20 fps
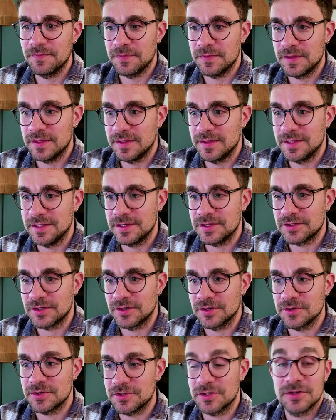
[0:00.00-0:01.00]
these
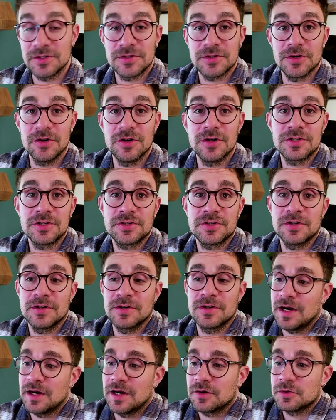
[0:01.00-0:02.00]
solutions.
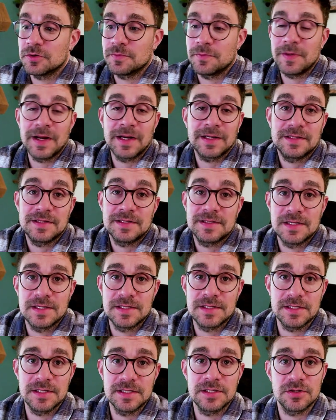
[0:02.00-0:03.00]
Also, a good practice
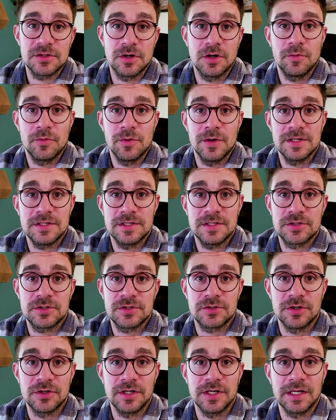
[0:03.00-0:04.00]
is always
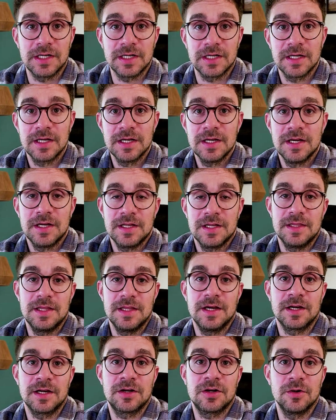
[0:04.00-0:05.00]
storing
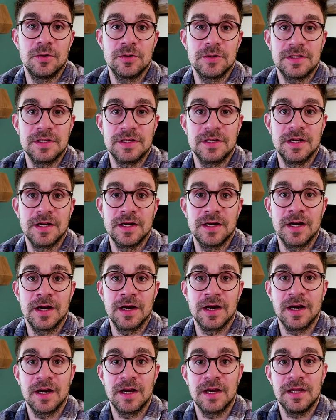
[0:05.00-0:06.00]
the code in
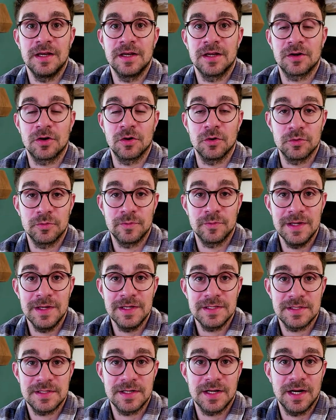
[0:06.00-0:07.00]
a code
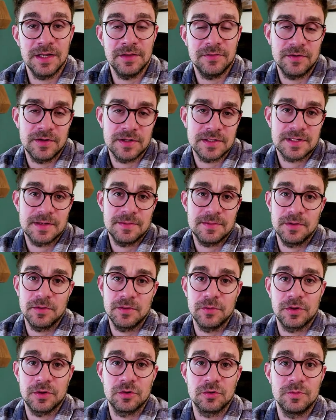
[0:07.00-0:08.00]
base, right? For
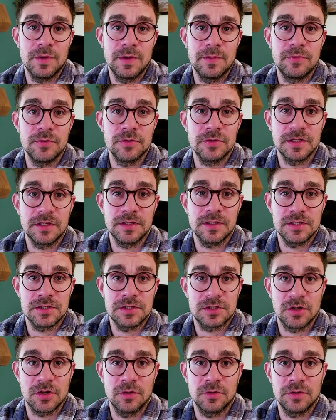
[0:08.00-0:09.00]
example, we could be putting
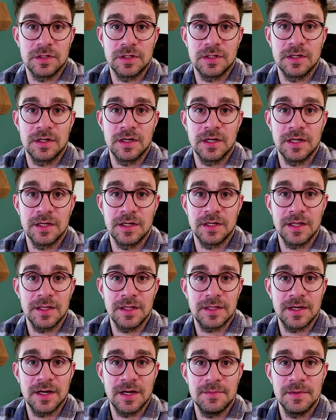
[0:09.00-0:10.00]
this code in
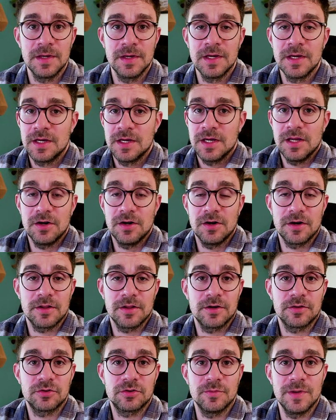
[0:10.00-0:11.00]
GitHub in
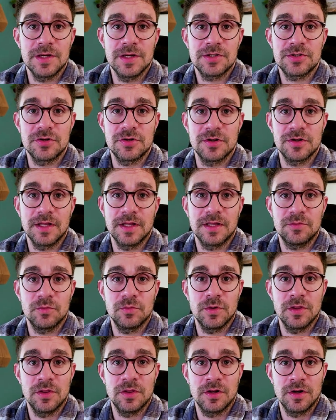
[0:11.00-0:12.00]
order to make sure that
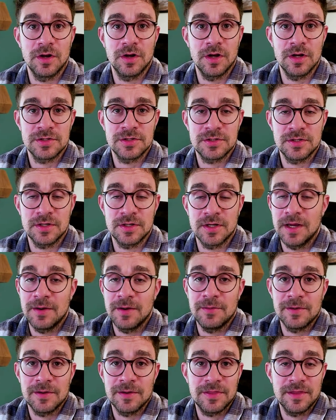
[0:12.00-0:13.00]
we don't lose
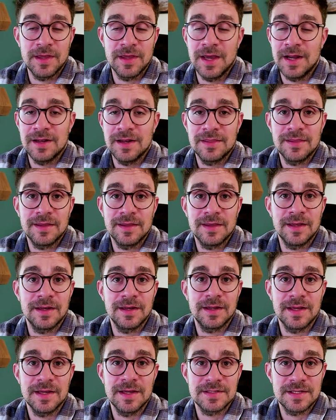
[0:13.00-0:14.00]
anything
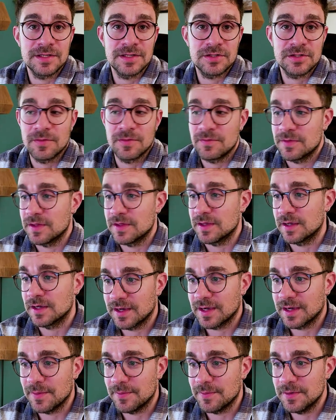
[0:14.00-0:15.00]
in case that something
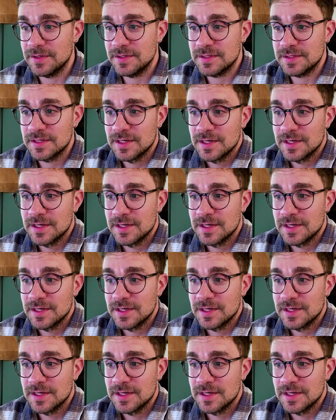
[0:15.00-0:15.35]
happens.